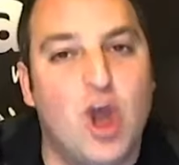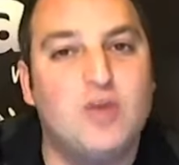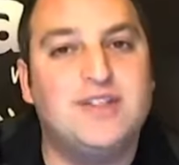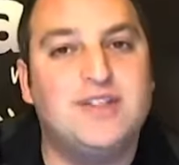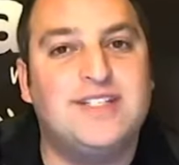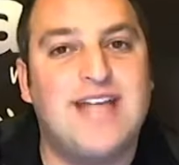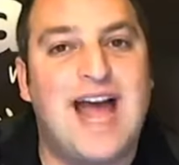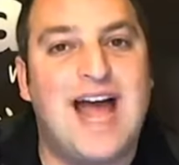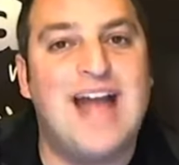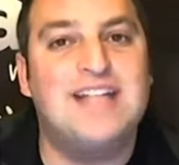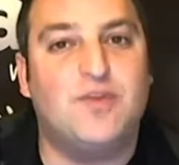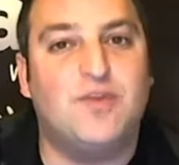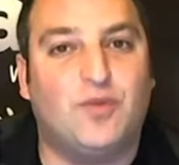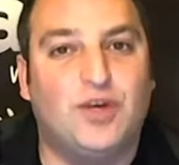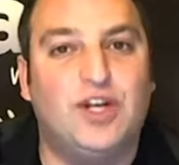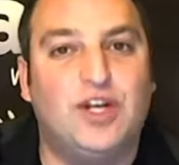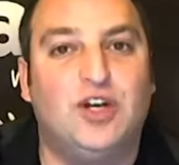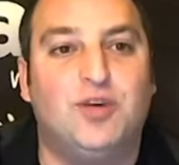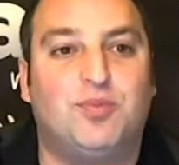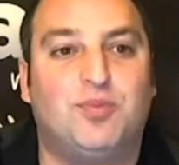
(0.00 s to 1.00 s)
signs of
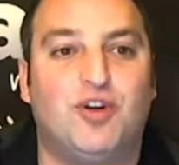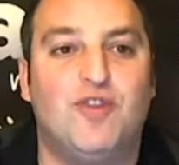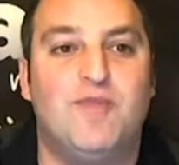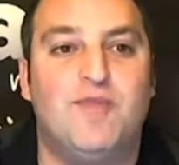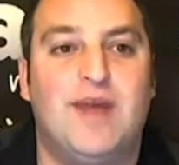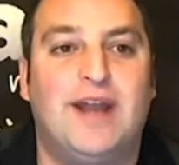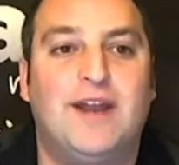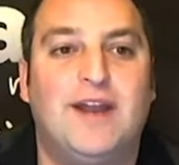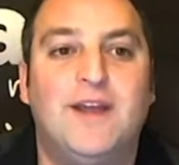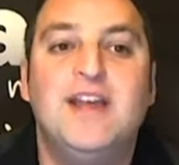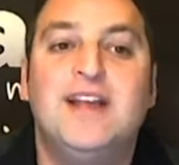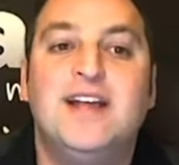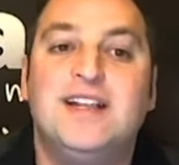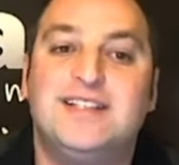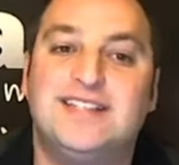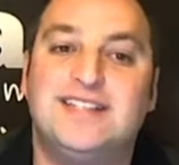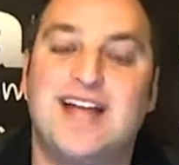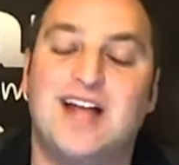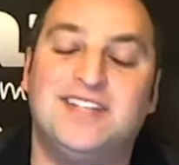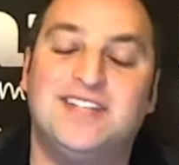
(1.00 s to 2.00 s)
real improvement.
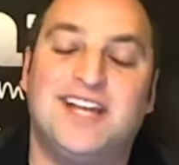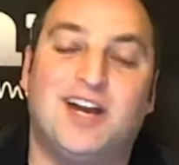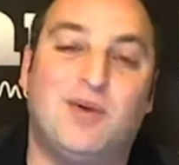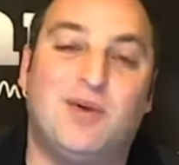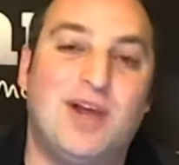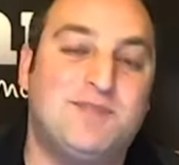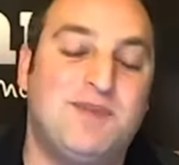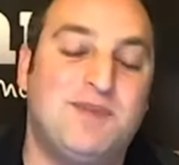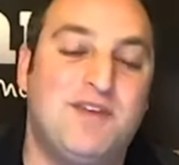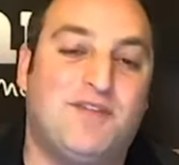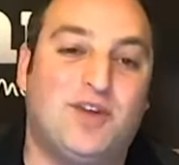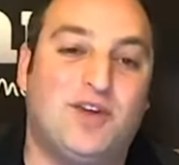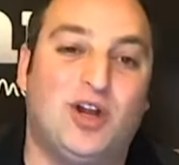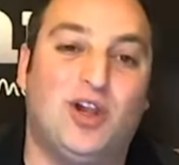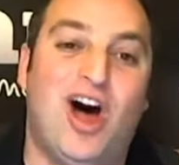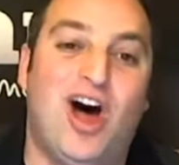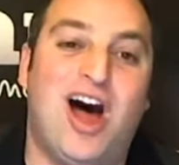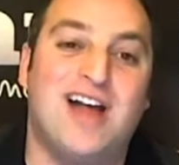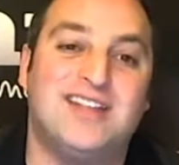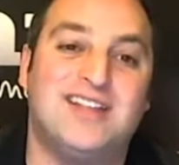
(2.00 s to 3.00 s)
Sounds like a recipe for a
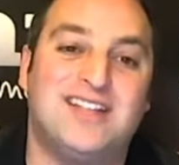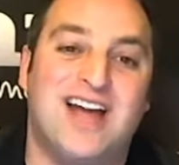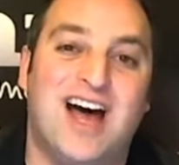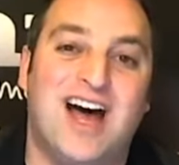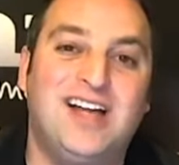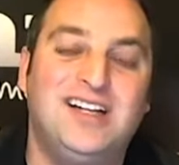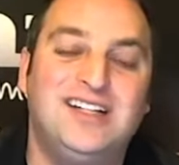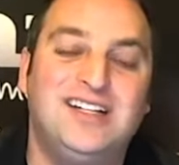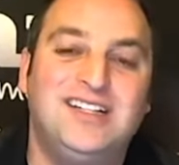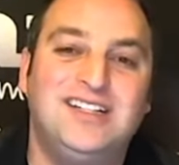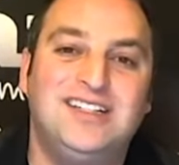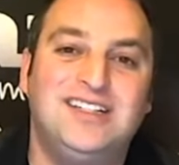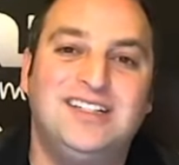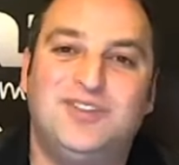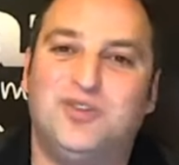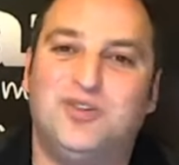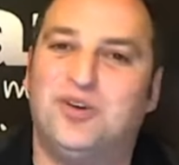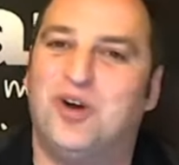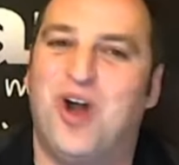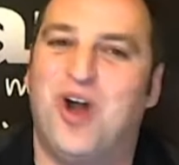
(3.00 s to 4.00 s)
loss, huh?
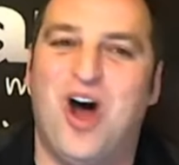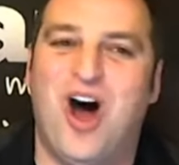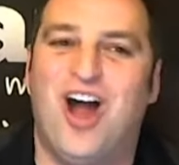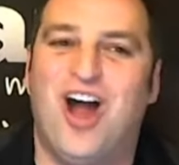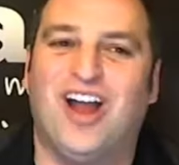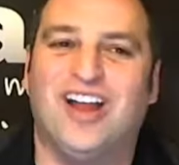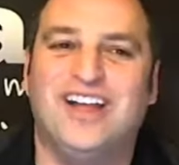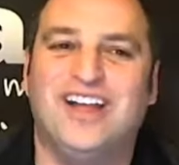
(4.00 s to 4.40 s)
Wrong.